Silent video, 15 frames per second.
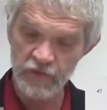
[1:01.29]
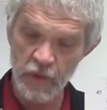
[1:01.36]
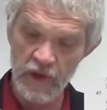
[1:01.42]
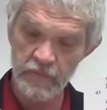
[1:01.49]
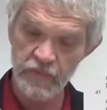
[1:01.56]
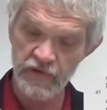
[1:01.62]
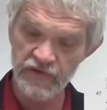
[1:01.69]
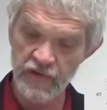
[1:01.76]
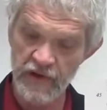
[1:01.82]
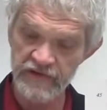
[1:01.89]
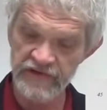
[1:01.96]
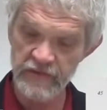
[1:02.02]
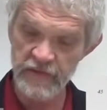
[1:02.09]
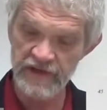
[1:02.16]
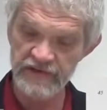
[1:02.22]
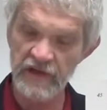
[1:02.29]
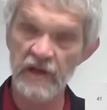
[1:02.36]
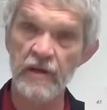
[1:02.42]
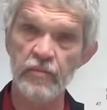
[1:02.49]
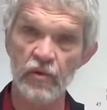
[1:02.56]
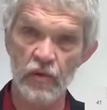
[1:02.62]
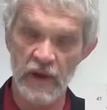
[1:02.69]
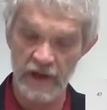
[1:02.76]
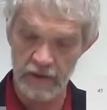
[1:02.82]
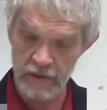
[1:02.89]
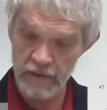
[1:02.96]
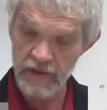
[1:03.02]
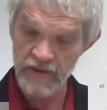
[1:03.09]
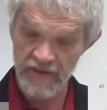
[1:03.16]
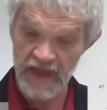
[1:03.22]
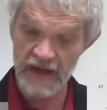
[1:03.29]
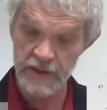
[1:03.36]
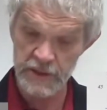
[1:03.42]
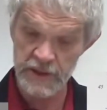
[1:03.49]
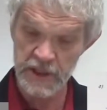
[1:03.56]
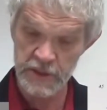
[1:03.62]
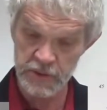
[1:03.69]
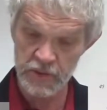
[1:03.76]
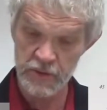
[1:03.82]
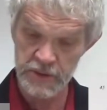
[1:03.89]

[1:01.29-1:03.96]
1 portrays him as a liberator. That is a true